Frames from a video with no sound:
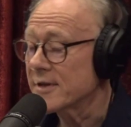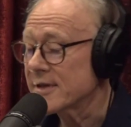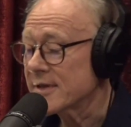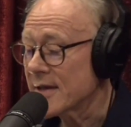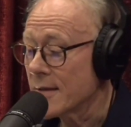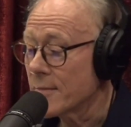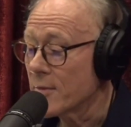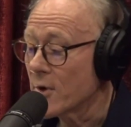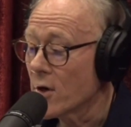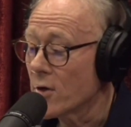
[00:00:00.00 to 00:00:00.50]

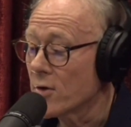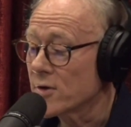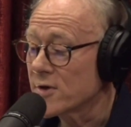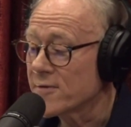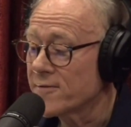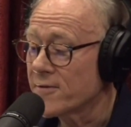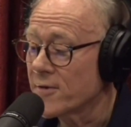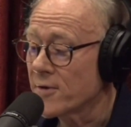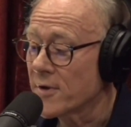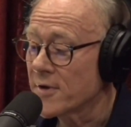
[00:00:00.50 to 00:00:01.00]
Same goes
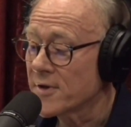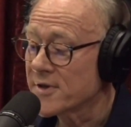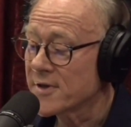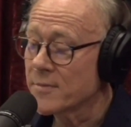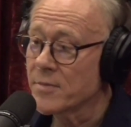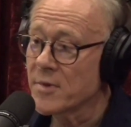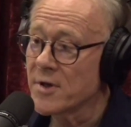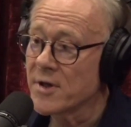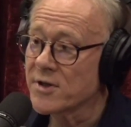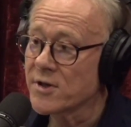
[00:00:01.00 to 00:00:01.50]
for the
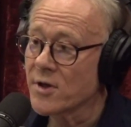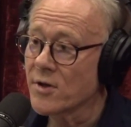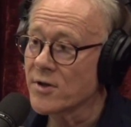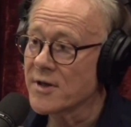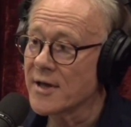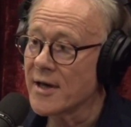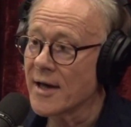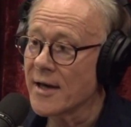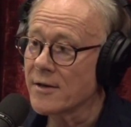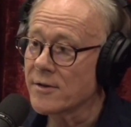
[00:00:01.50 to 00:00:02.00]
submerged
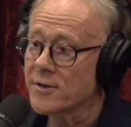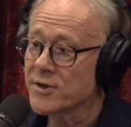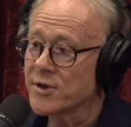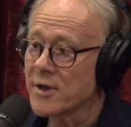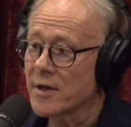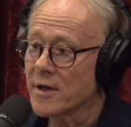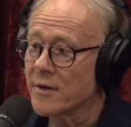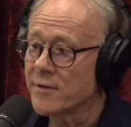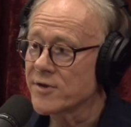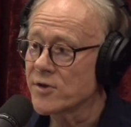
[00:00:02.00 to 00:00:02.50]
continental
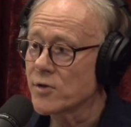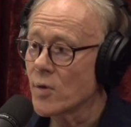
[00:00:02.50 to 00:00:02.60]
shelves,